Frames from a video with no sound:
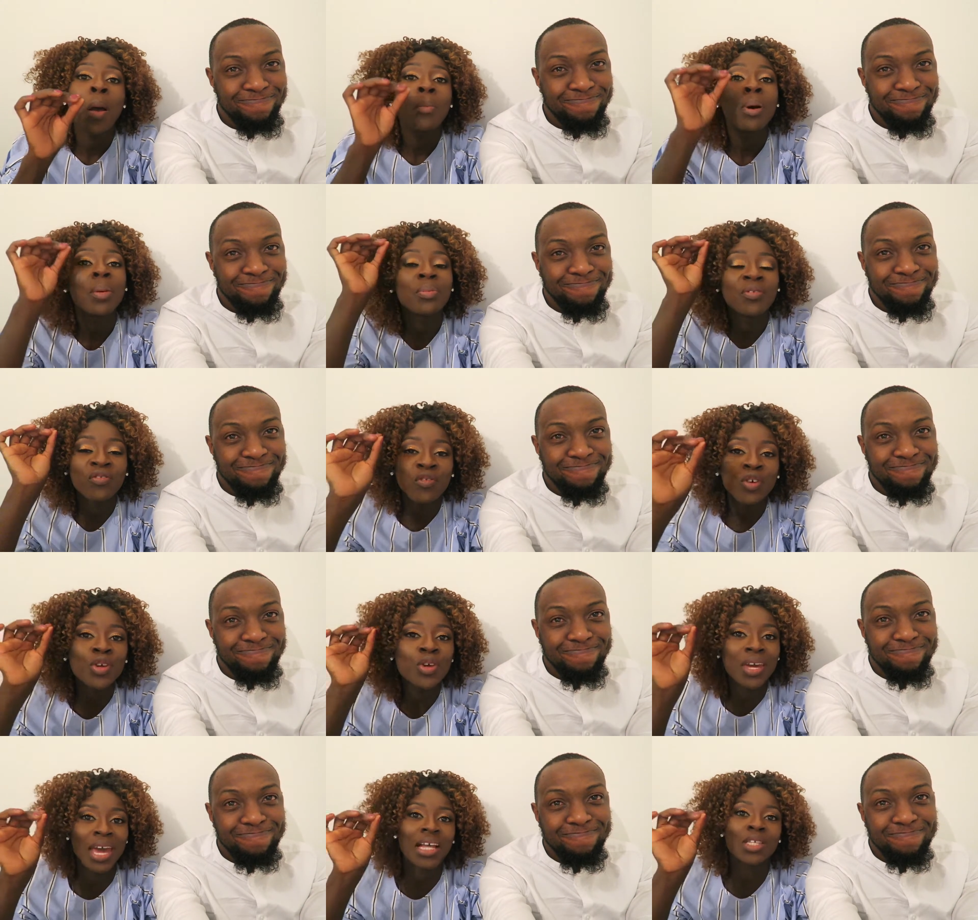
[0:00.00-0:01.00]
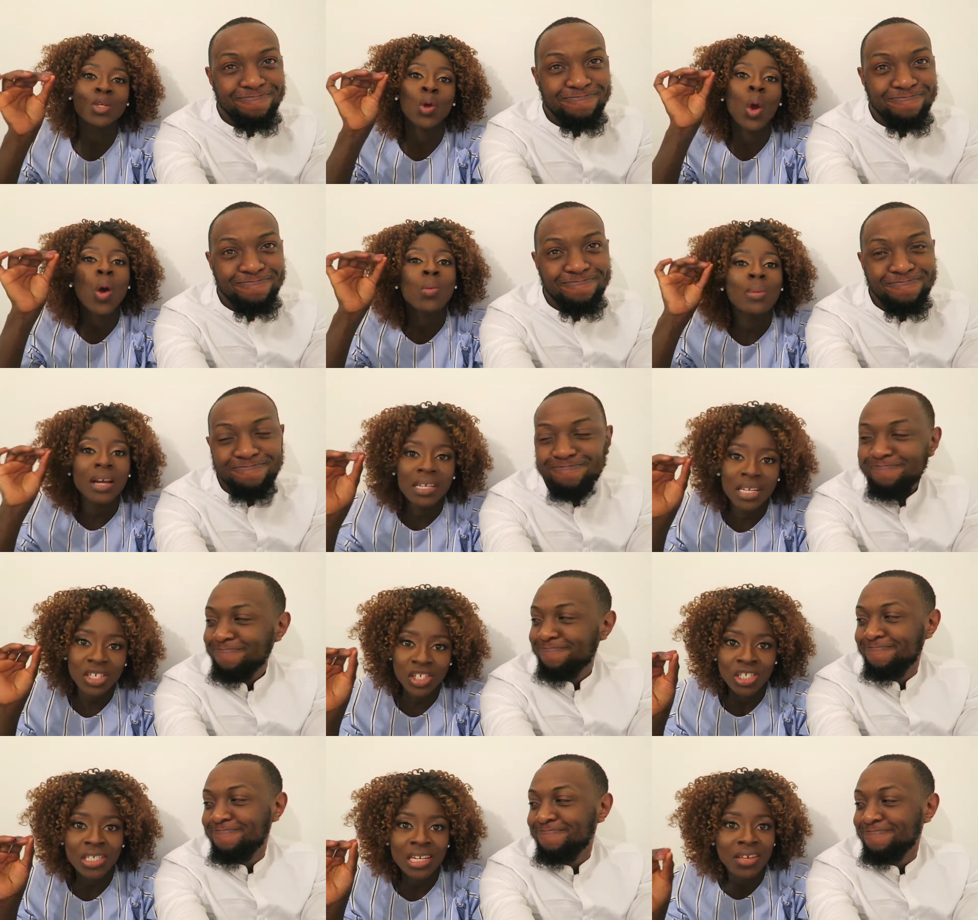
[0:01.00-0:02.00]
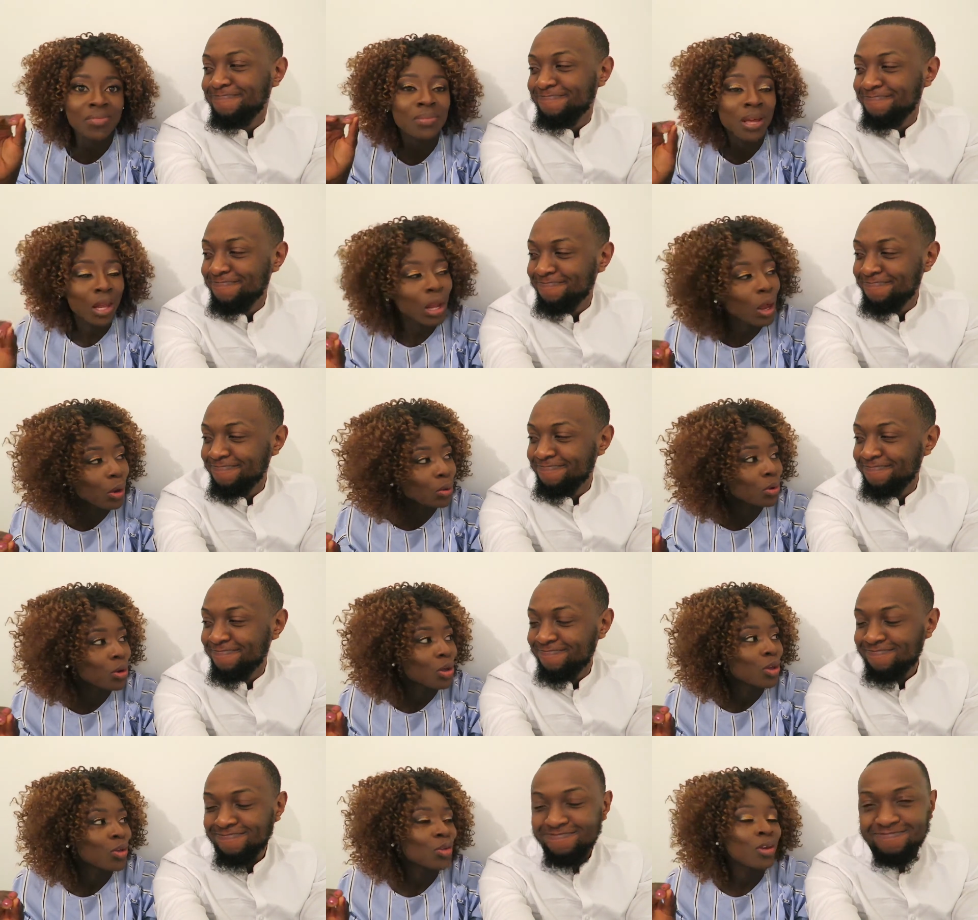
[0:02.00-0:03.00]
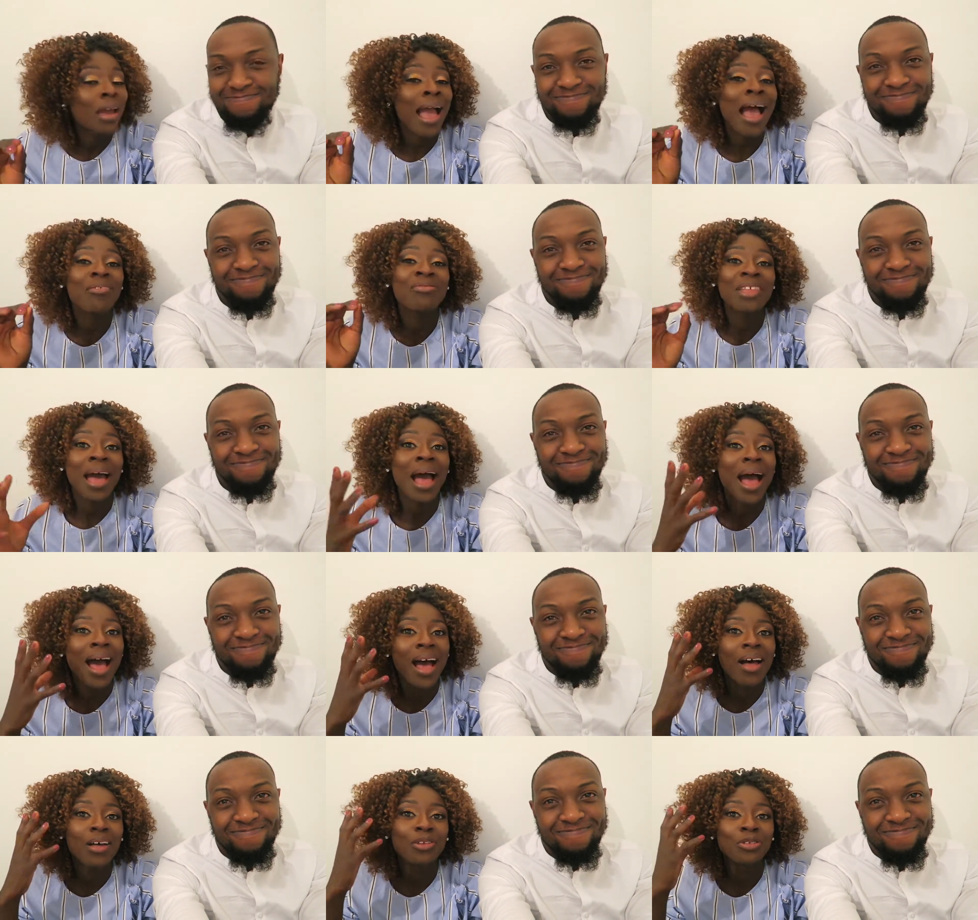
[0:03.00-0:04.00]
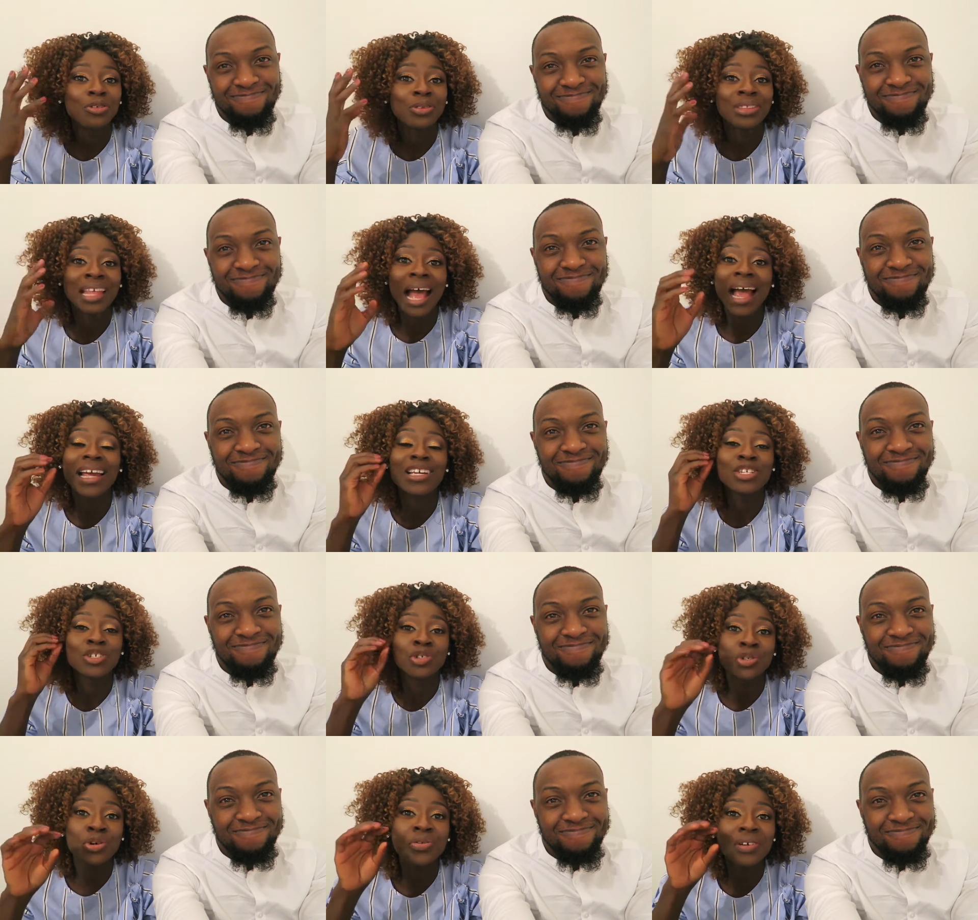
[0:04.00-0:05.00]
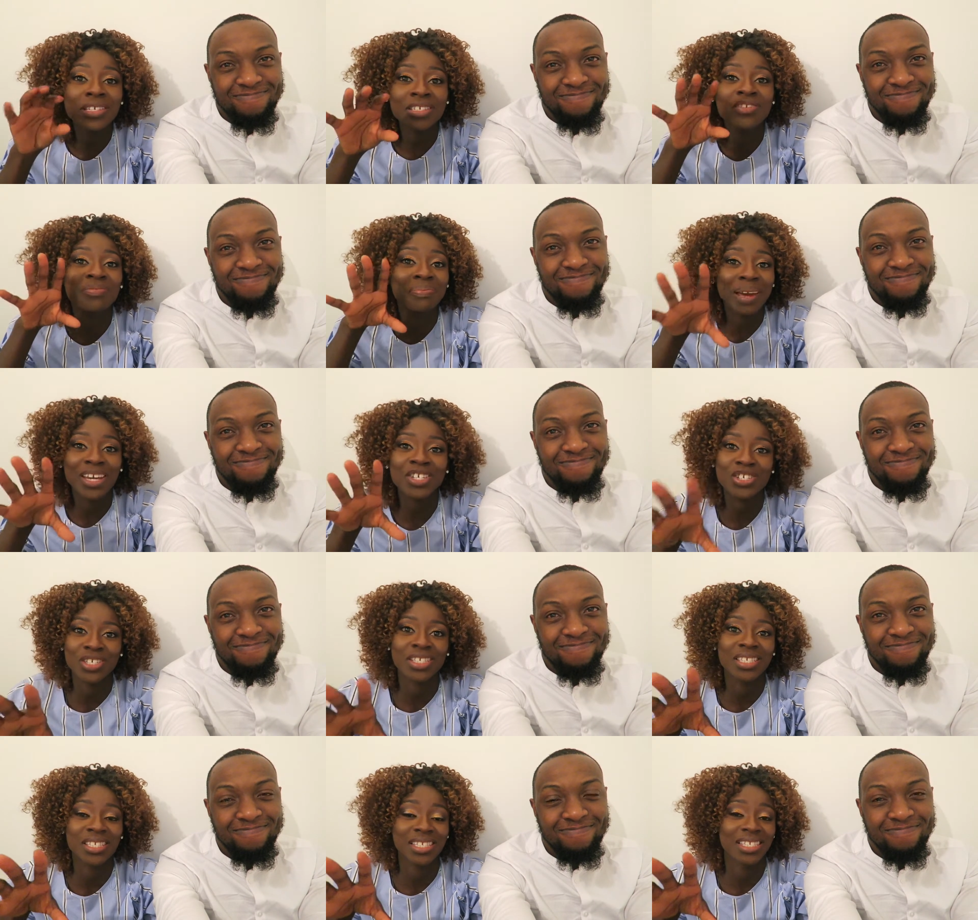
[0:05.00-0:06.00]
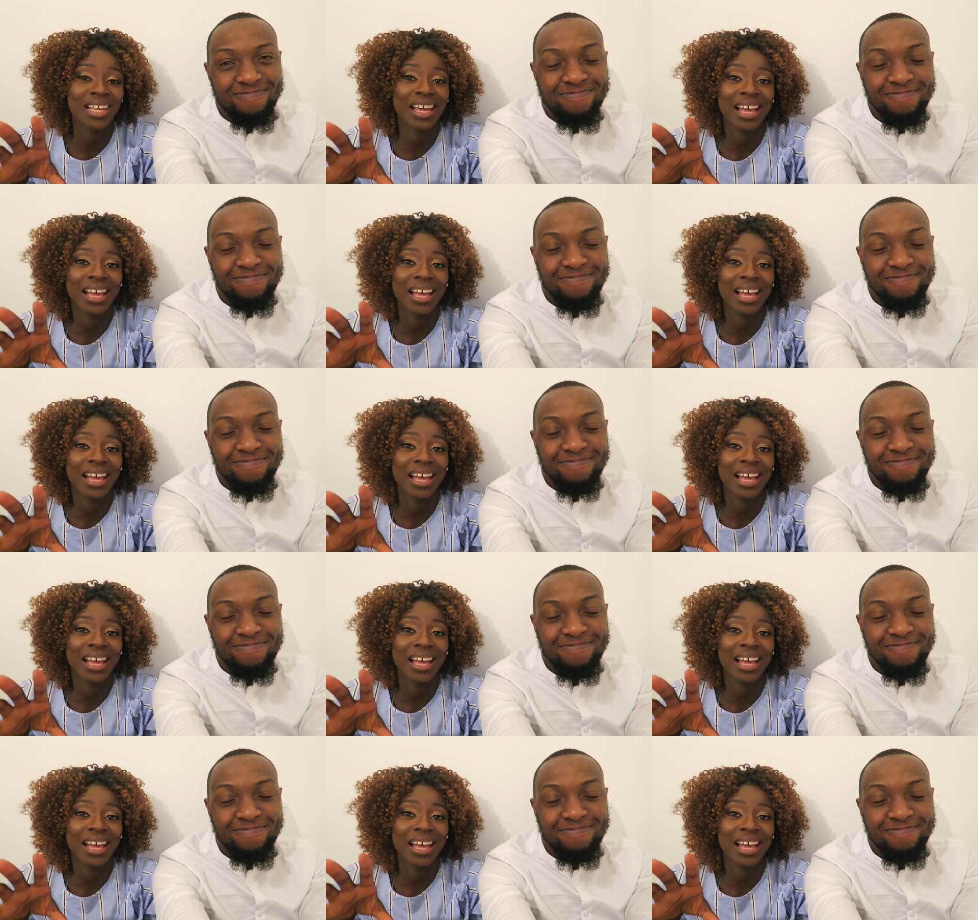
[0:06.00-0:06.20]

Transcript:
Speaker 1: But before you get to oh my days, just leave me alone, you have that that endurance of patience.